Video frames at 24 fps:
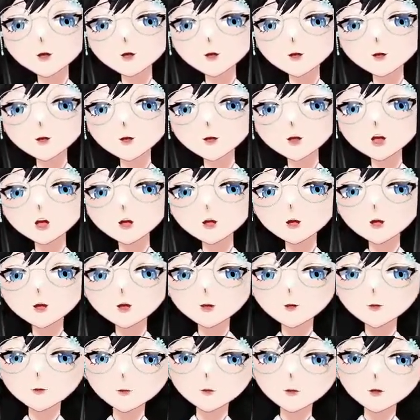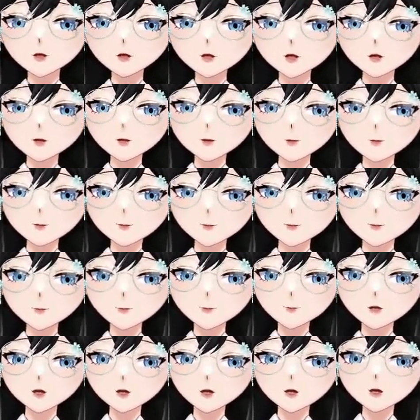and then it would
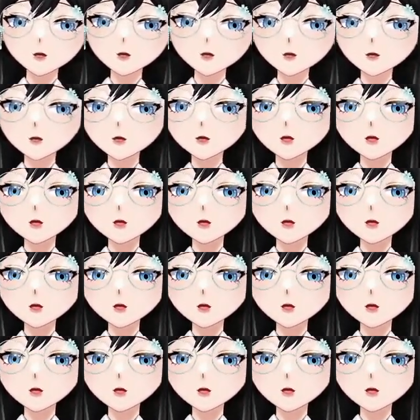recruit the